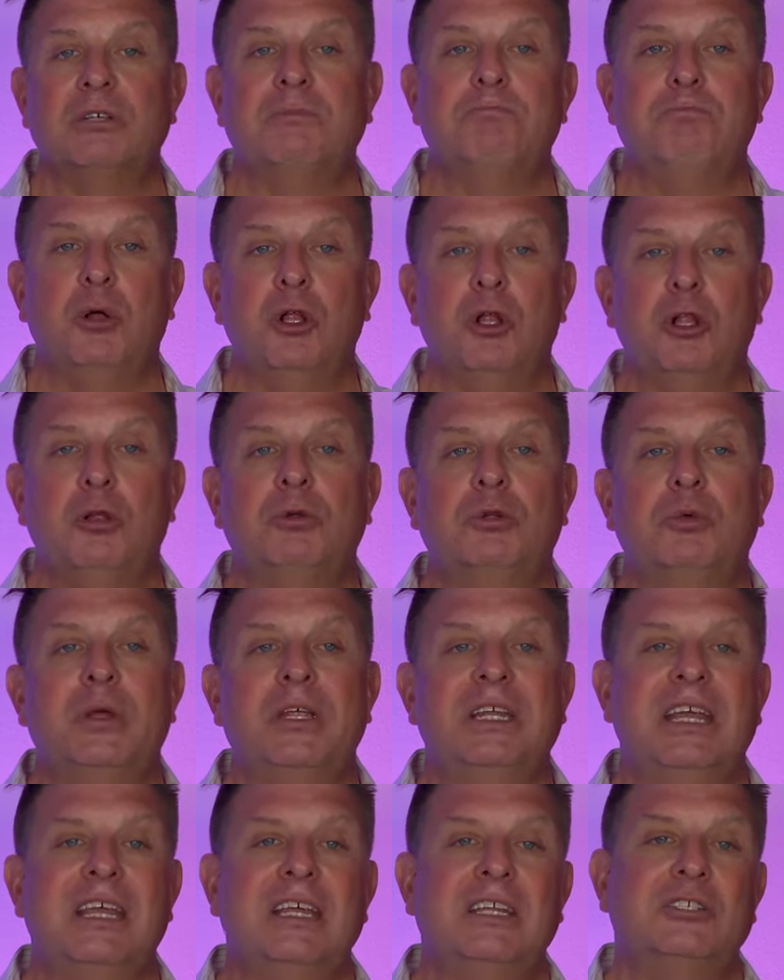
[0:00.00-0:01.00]
and pull
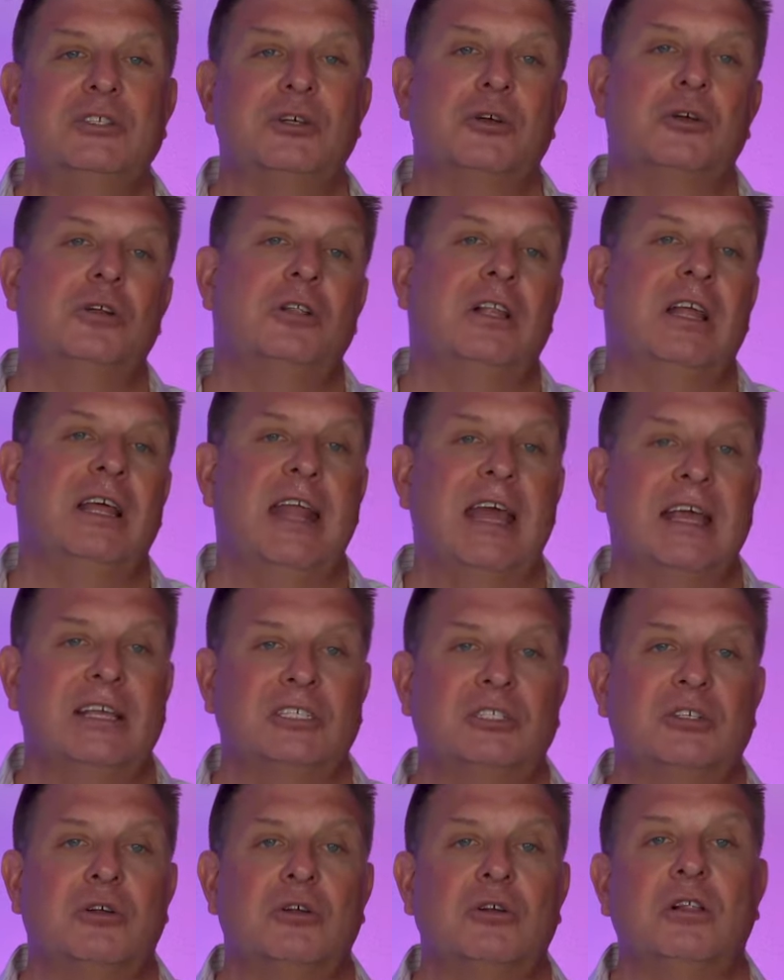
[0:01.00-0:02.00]
between internal and
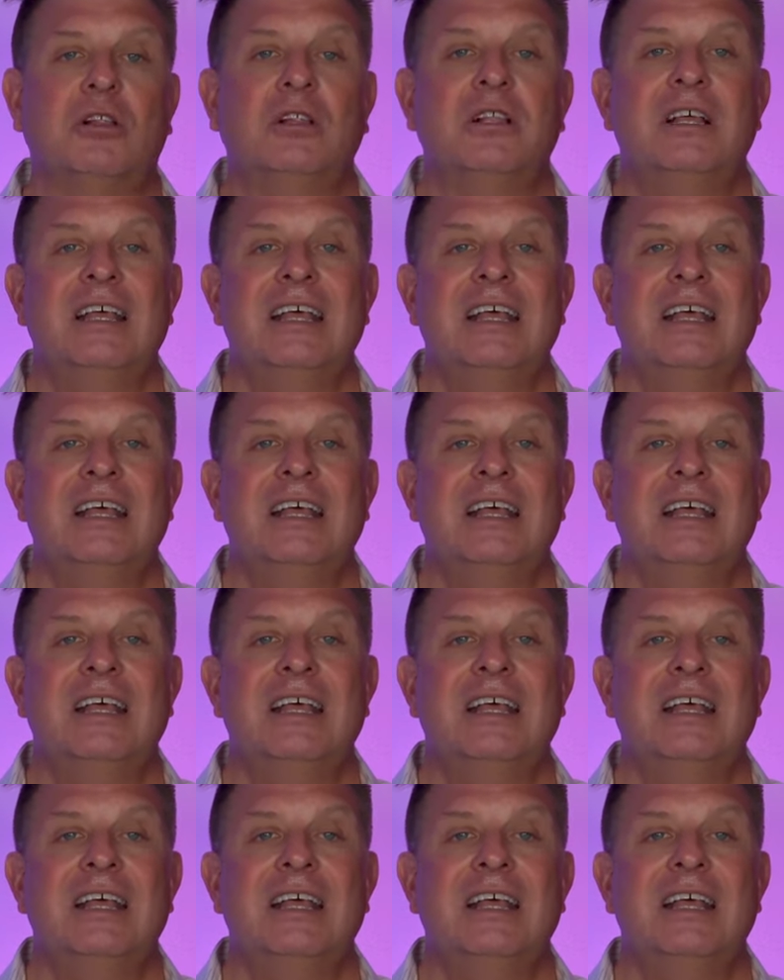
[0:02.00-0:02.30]
external.